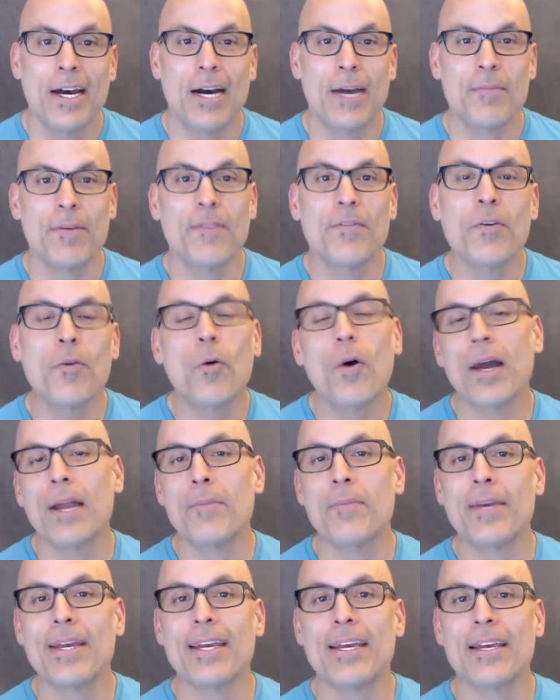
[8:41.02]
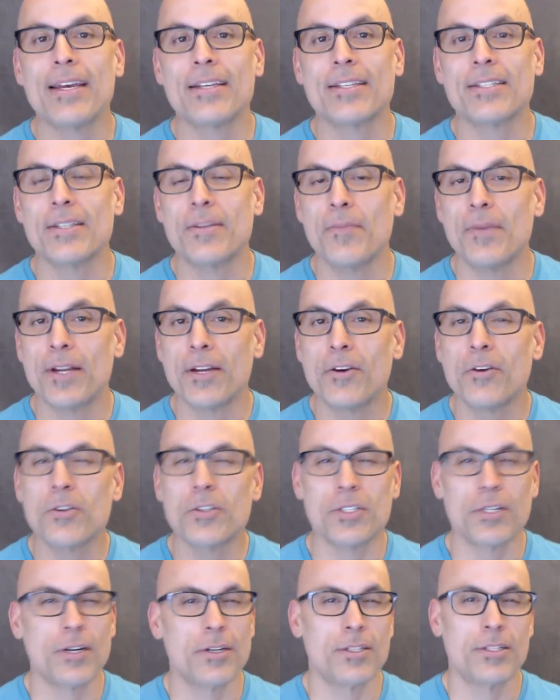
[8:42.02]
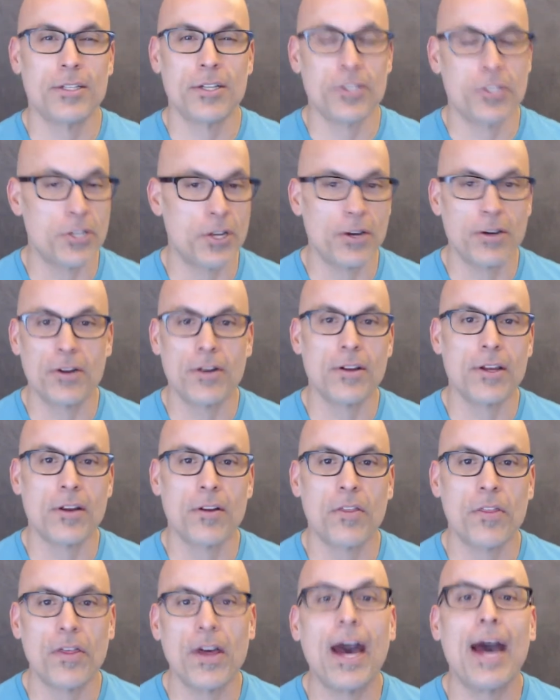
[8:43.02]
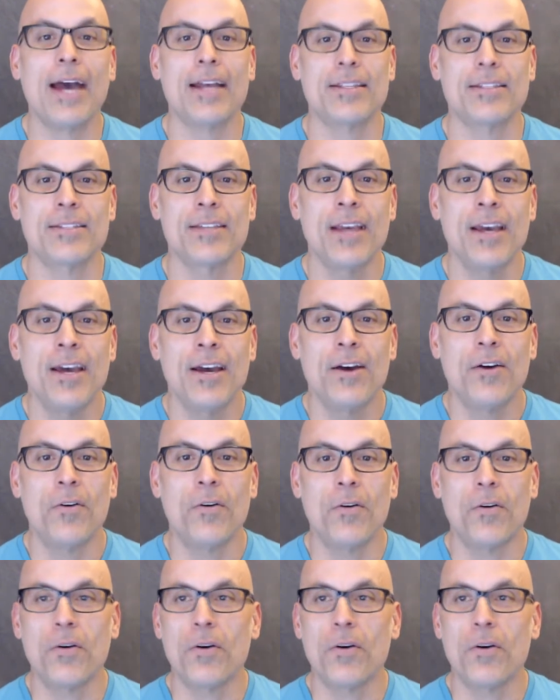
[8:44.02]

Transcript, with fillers: um, if you want to be somebody who starts to journal your thoughts or,